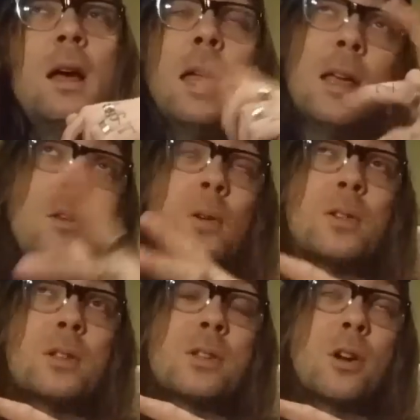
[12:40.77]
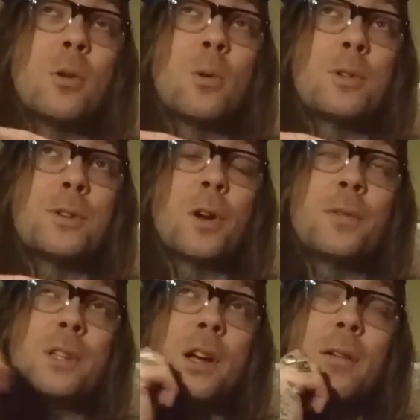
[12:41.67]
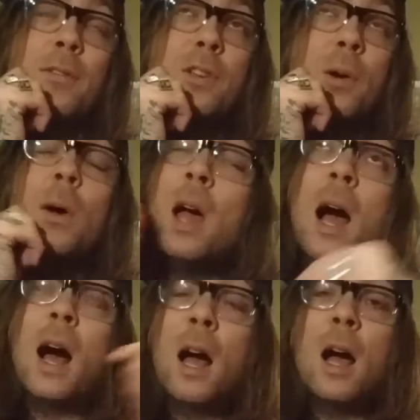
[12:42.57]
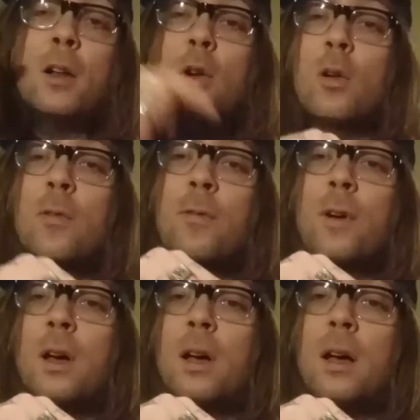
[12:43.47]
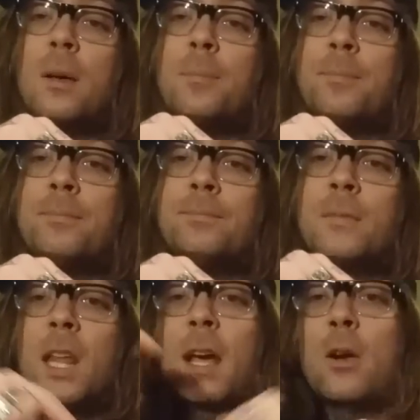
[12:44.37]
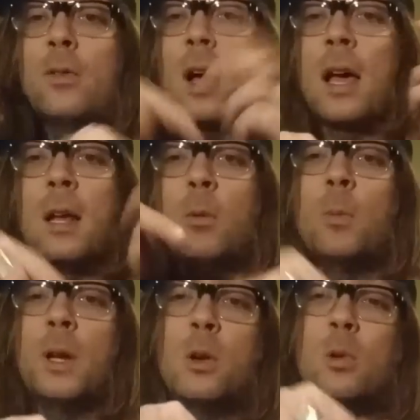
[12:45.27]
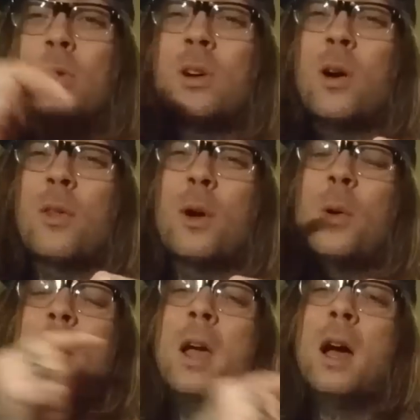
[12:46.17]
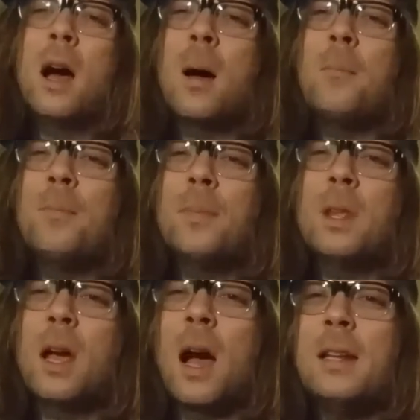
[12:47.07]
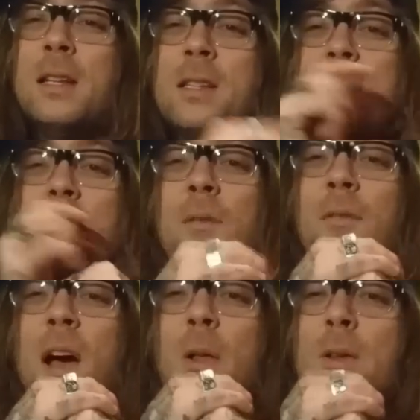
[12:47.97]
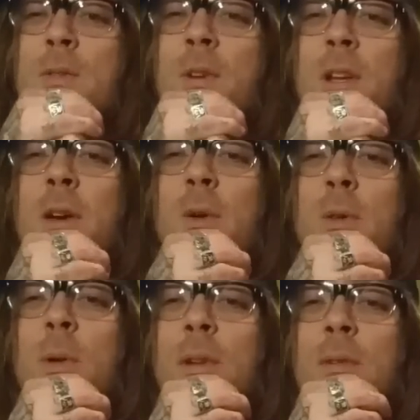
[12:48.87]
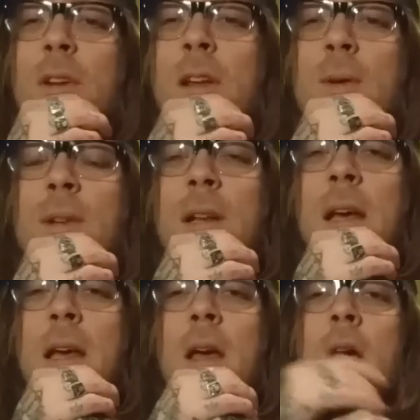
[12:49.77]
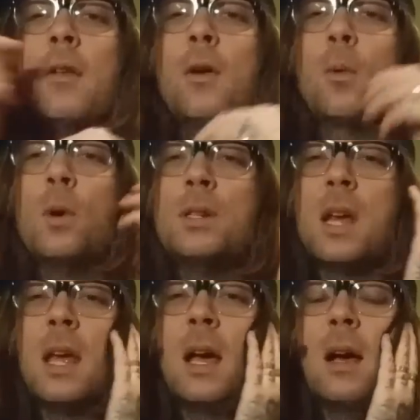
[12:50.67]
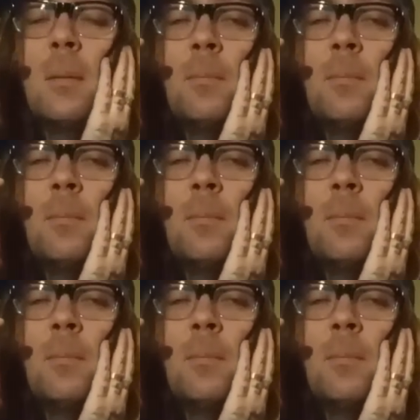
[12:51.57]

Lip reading: and there's the Star Wars Nerf stuff. So a Nerf Lego tie-in would be cool. Although I did see in Fowla's thrifting video today, there was a